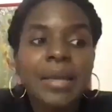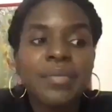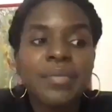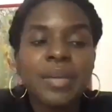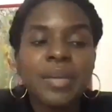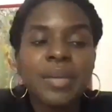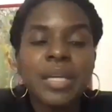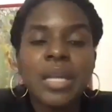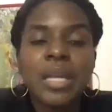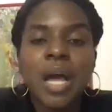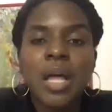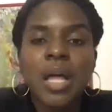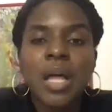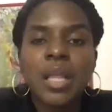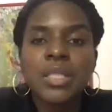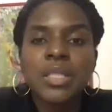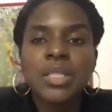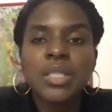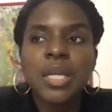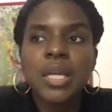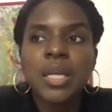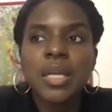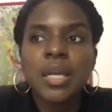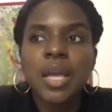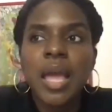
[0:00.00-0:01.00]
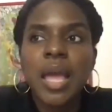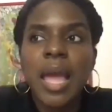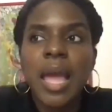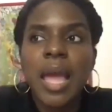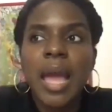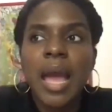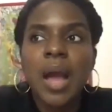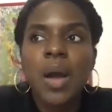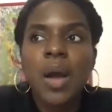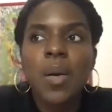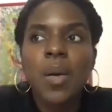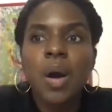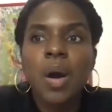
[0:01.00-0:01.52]
lack of acknowledging
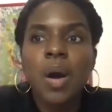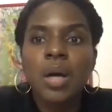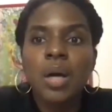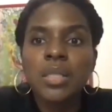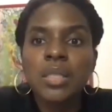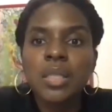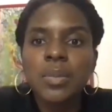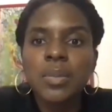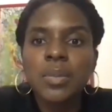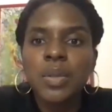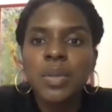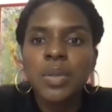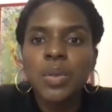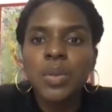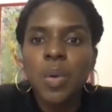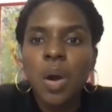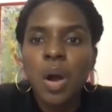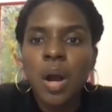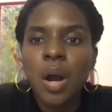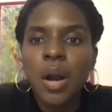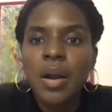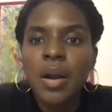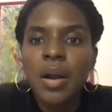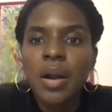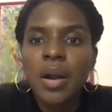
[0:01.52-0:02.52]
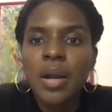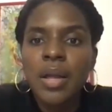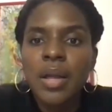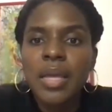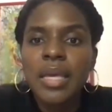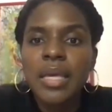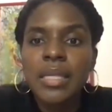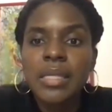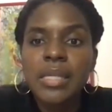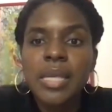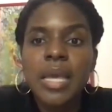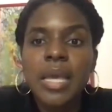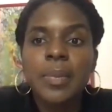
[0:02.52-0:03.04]
how awesome you are
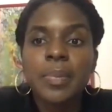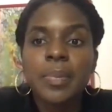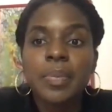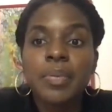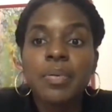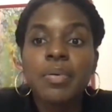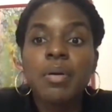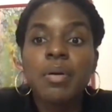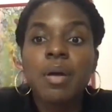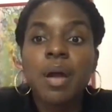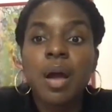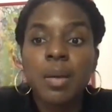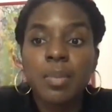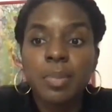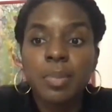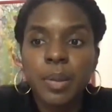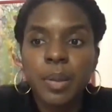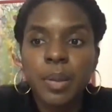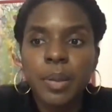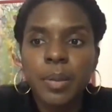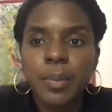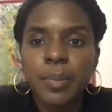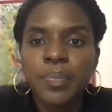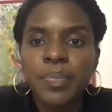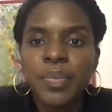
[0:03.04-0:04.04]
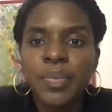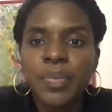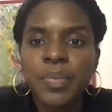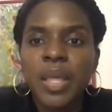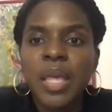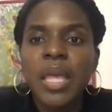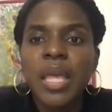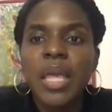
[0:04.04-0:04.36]
is a problem.